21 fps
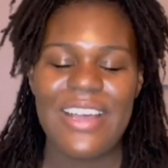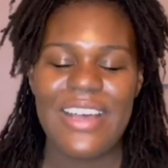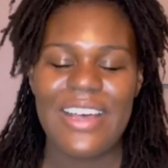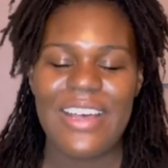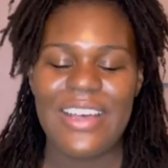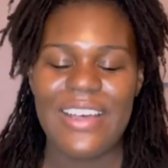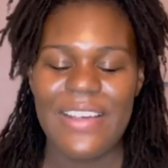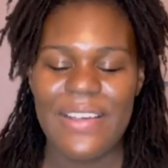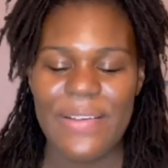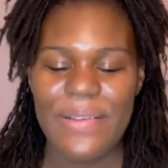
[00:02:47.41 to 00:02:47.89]

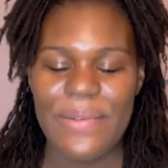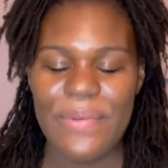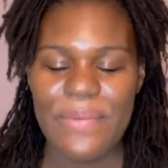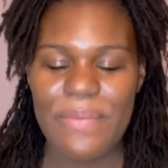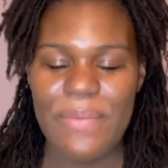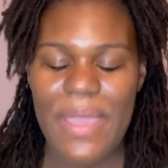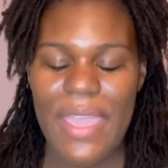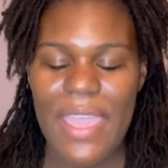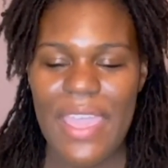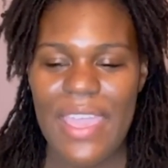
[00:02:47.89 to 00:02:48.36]

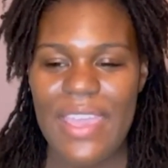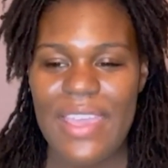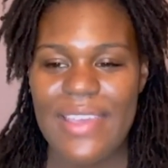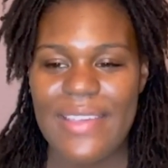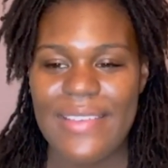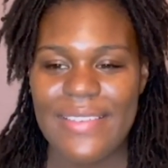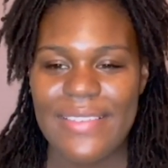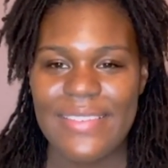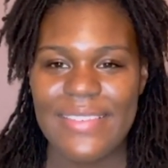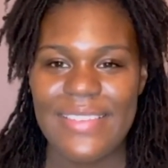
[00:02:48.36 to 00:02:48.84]

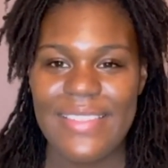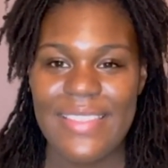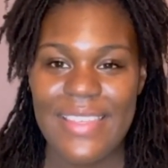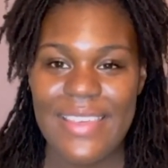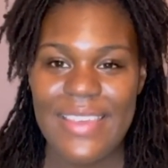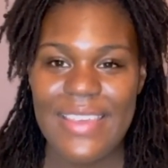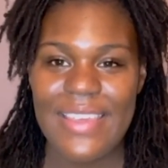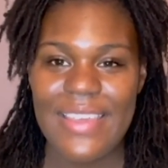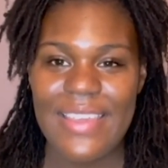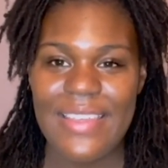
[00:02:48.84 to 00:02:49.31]
And
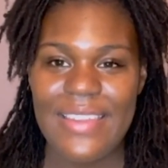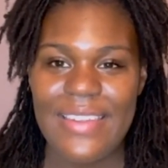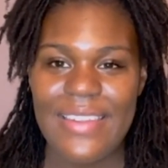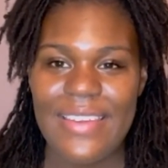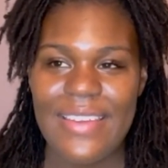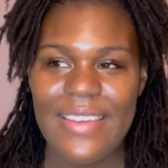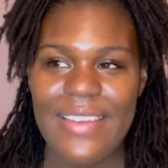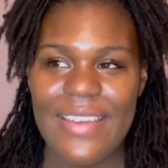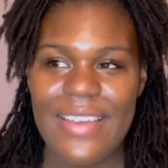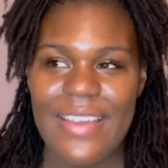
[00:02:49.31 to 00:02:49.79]

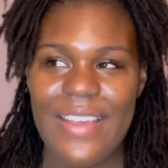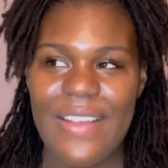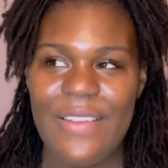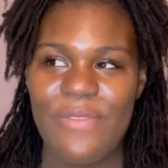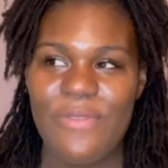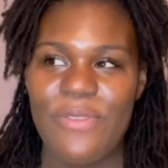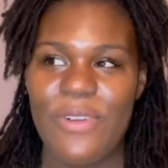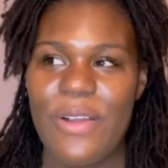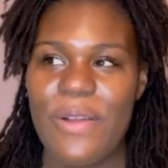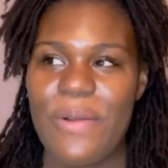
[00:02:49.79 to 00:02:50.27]
then
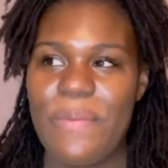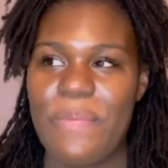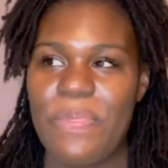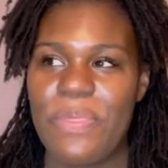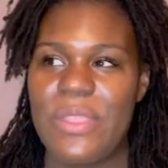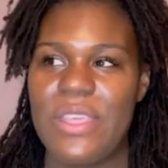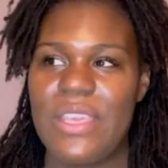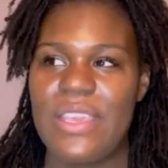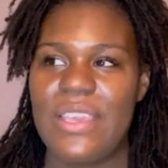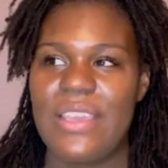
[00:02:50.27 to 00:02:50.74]
from
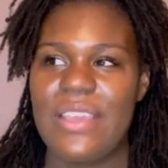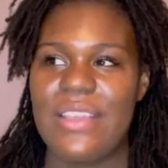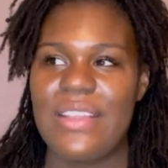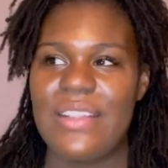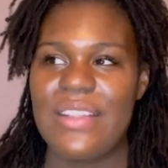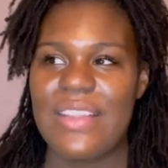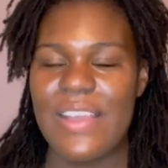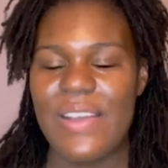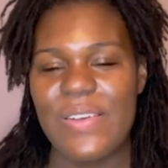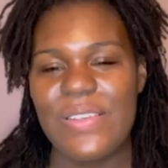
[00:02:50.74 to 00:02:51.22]
the
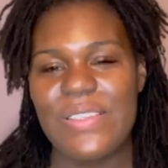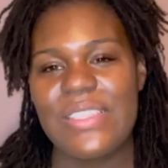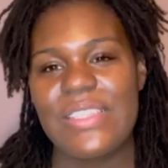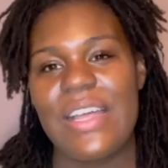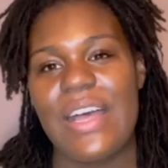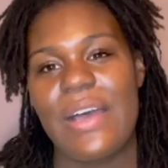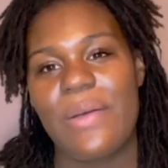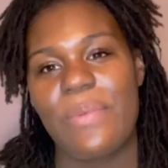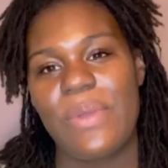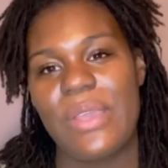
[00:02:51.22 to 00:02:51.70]
nail
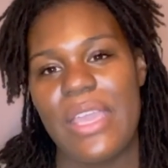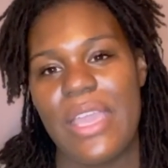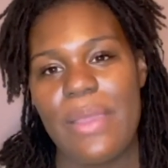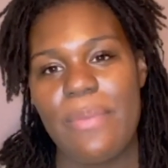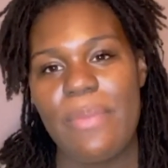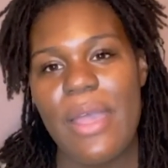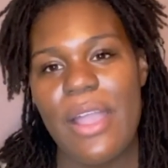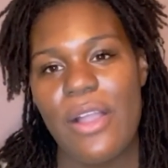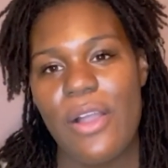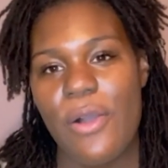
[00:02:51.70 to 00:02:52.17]
salon, we came
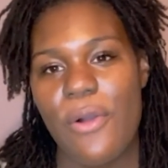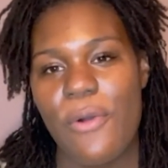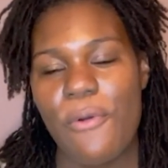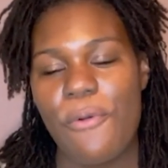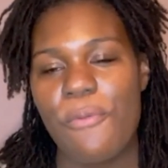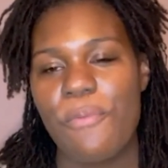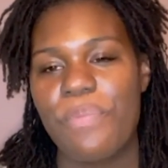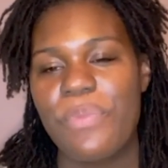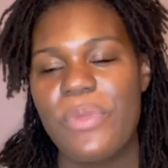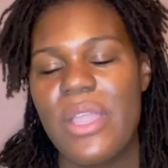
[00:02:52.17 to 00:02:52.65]
back
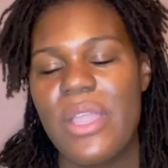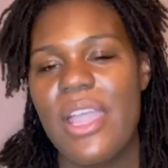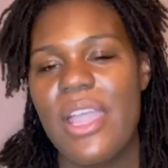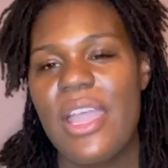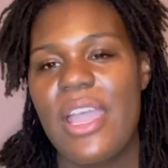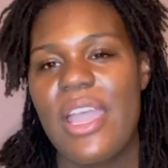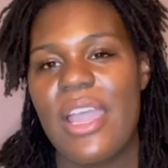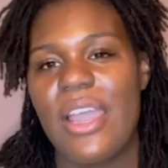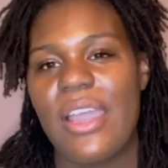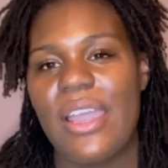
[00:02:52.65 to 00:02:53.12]
home,
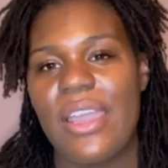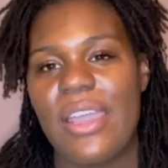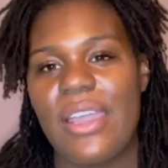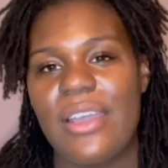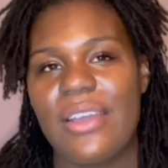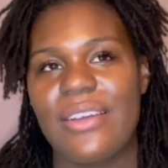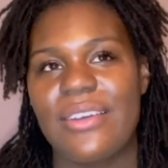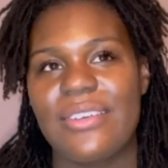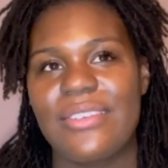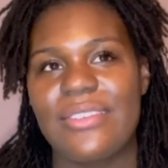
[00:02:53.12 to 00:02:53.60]

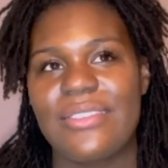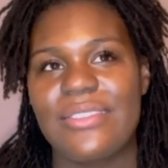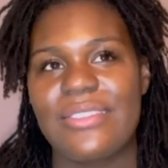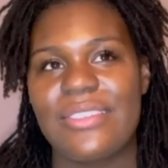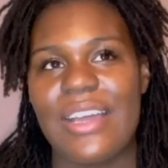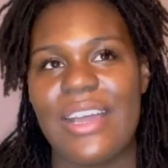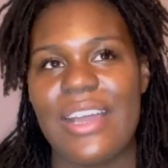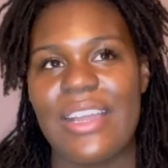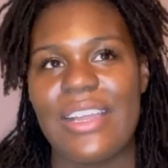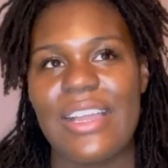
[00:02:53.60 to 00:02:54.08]
and
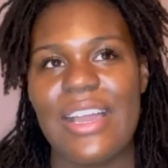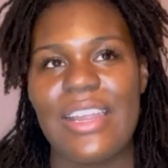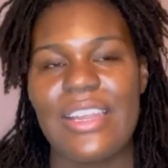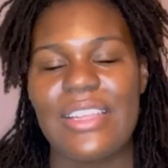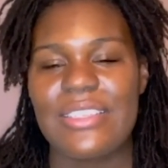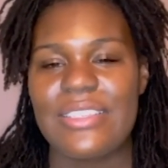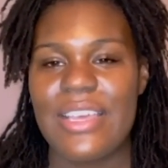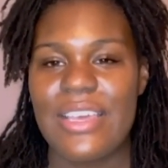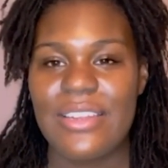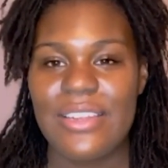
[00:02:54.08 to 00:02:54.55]
I kind
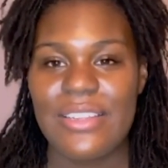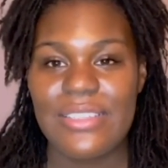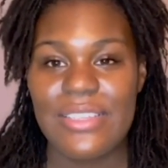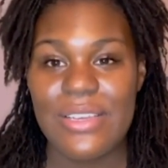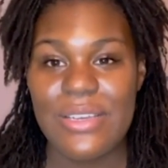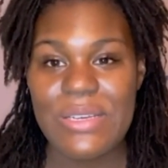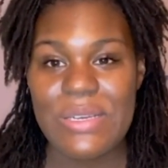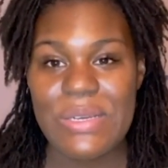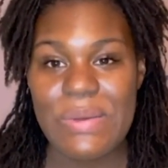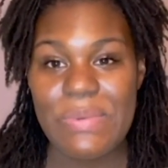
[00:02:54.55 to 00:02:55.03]
of sat in the
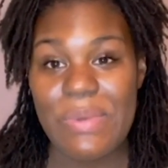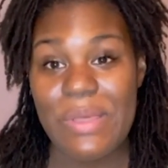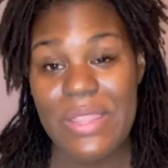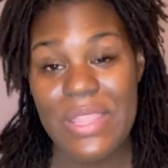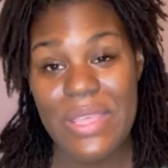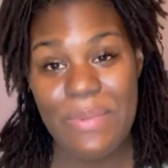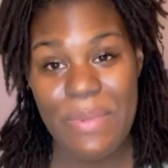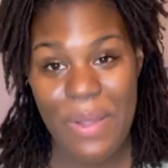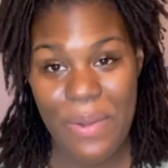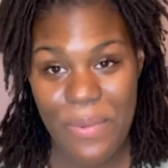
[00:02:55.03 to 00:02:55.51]
tub, and
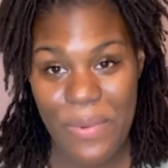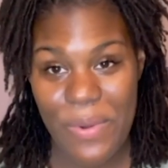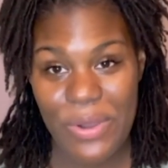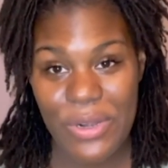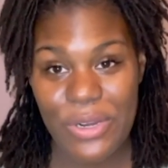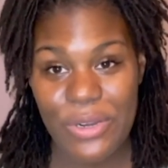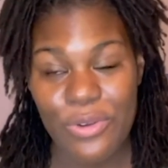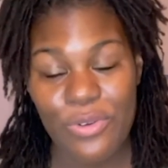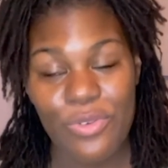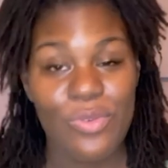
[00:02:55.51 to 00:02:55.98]
then my
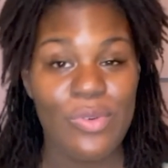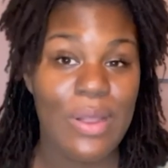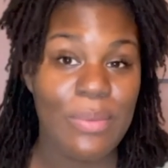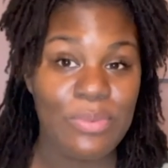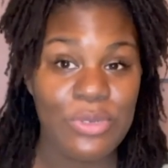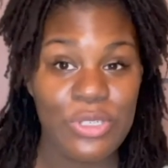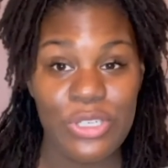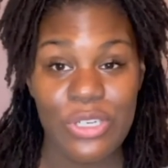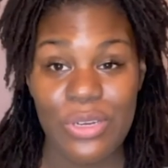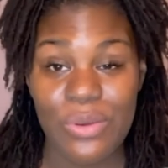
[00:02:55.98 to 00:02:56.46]
water
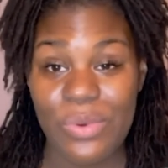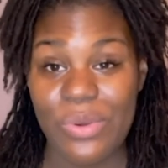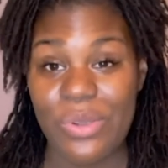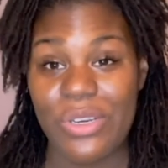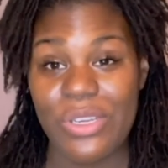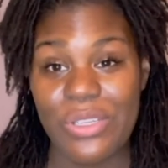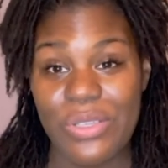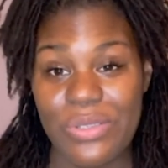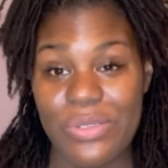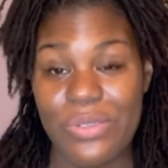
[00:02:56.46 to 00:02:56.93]
ruptured. We're
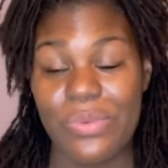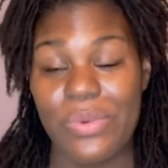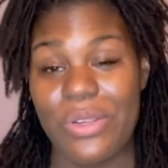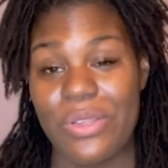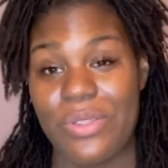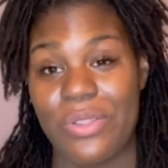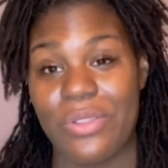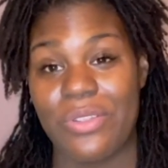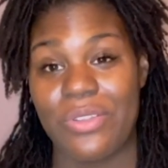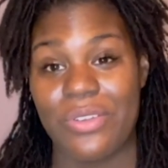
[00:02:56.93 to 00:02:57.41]
gonna use the
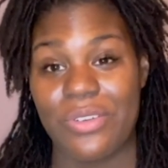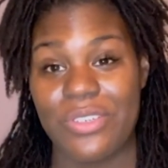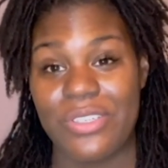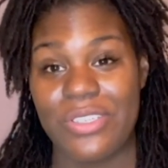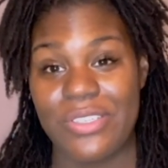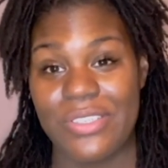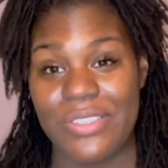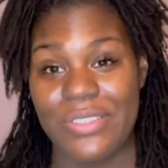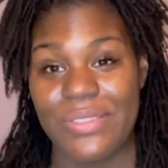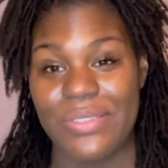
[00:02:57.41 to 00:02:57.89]
word that the
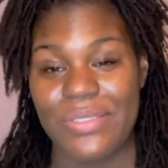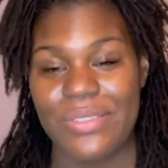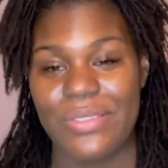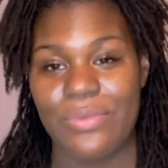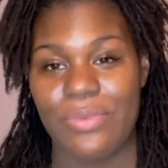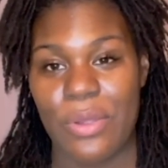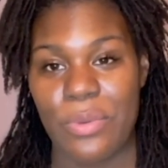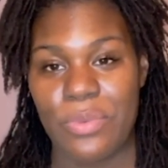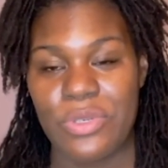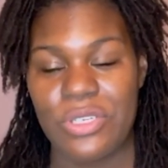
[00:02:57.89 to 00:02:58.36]
nurses use,
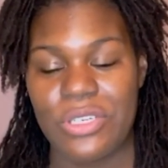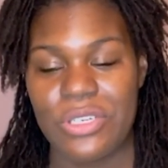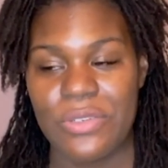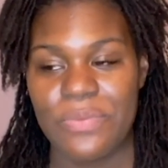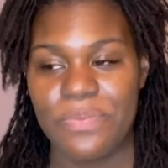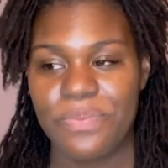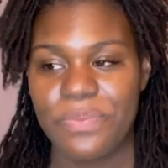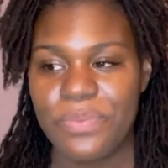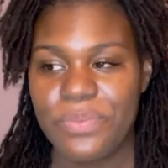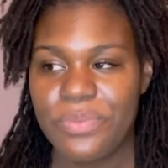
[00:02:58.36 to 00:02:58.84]

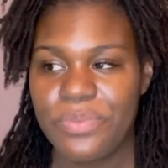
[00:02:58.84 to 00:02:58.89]
ruptured.